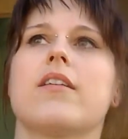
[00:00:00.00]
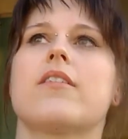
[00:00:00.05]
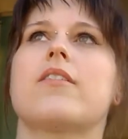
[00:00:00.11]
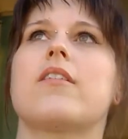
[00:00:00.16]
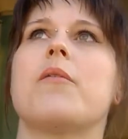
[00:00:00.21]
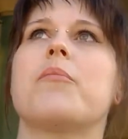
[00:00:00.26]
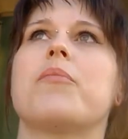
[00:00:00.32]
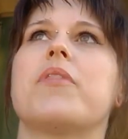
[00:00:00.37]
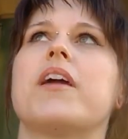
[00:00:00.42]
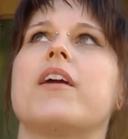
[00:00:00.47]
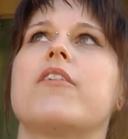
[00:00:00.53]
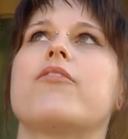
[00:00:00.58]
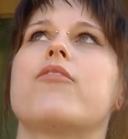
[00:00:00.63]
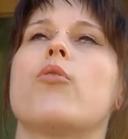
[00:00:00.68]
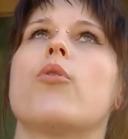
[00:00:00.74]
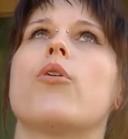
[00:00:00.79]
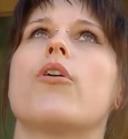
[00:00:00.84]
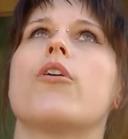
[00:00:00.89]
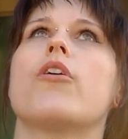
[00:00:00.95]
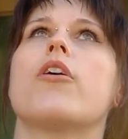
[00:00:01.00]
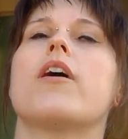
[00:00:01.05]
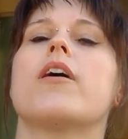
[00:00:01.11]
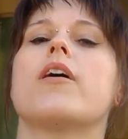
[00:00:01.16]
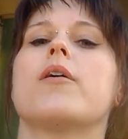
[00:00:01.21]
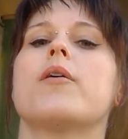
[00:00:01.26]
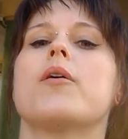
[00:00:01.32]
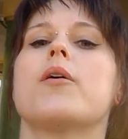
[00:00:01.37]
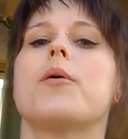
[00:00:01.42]
something for
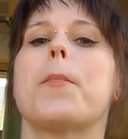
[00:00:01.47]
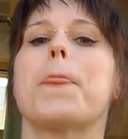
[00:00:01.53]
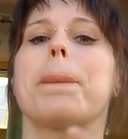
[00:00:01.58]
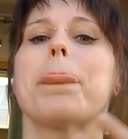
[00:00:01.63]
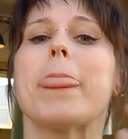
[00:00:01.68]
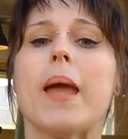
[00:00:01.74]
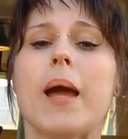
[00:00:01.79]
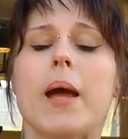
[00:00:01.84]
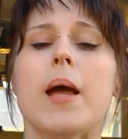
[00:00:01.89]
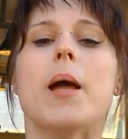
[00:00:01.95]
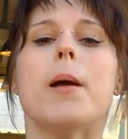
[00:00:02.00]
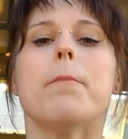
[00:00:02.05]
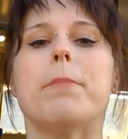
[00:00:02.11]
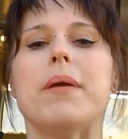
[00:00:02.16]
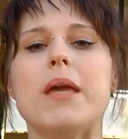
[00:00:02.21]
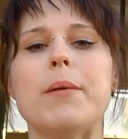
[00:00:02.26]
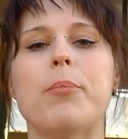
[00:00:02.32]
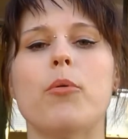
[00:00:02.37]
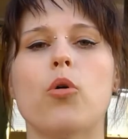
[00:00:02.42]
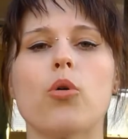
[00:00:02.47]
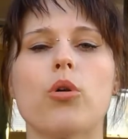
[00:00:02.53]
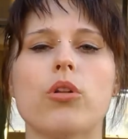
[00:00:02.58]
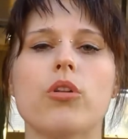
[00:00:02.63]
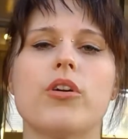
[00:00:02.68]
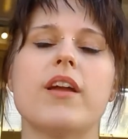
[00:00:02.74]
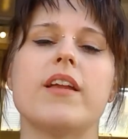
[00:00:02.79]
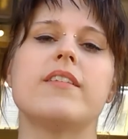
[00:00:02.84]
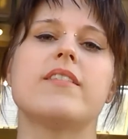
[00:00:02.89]
people who are
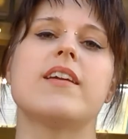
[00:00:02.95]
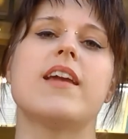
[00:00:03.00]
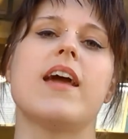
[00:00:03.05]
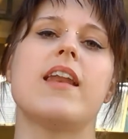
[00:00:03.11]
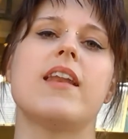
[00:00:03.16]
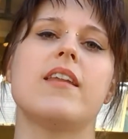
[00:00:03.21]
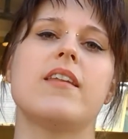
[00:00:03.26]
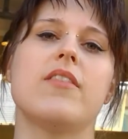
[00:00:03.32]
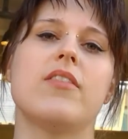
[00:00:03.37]
looking to get